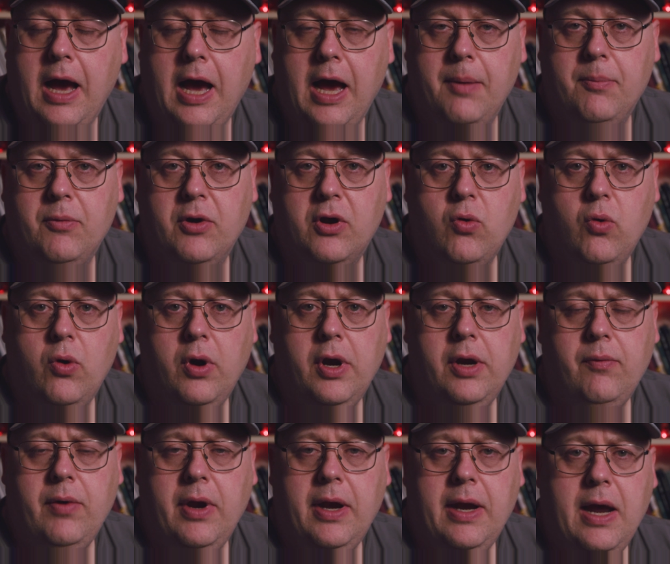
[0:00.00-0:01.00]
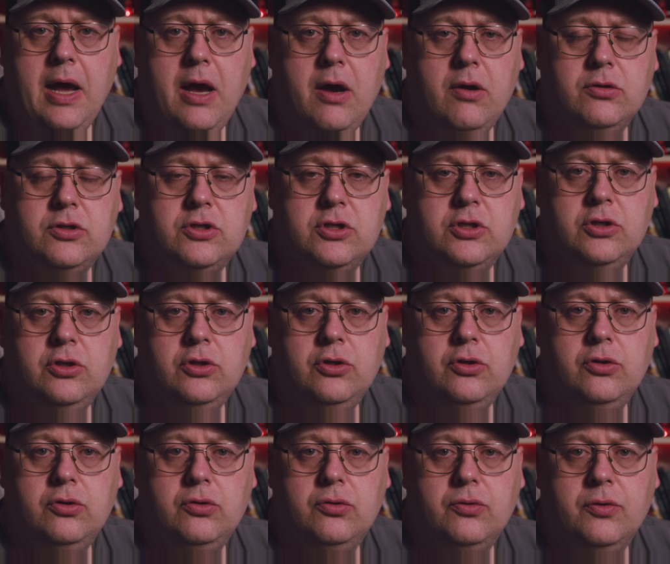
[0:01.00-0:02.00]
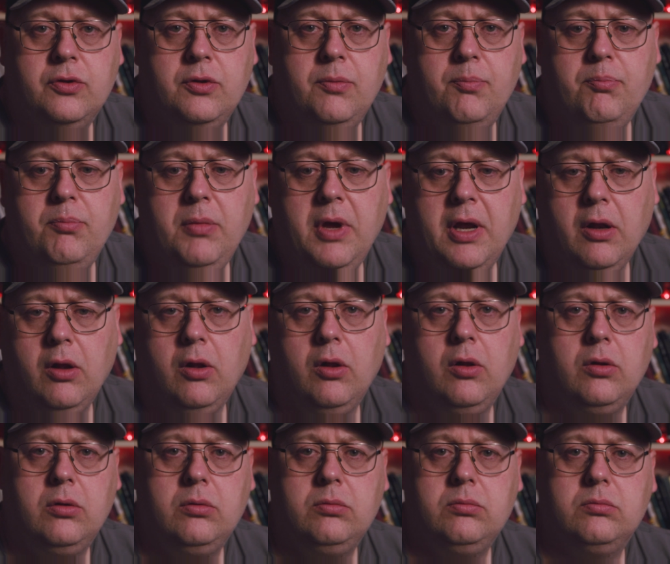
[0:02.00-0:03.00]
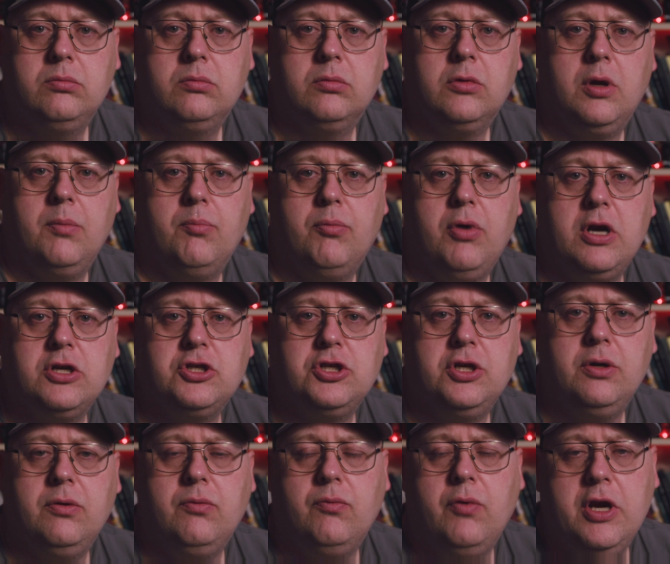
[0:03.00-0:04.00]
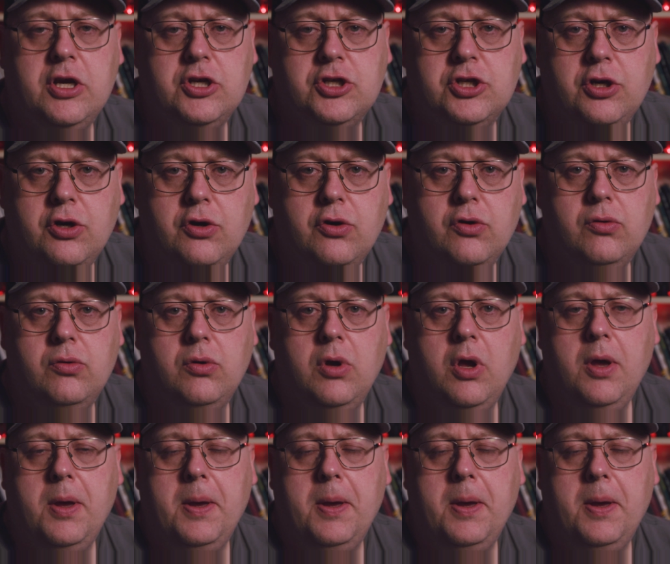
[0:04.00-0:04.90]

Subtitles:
I'm recording right now to the middle compression ratio.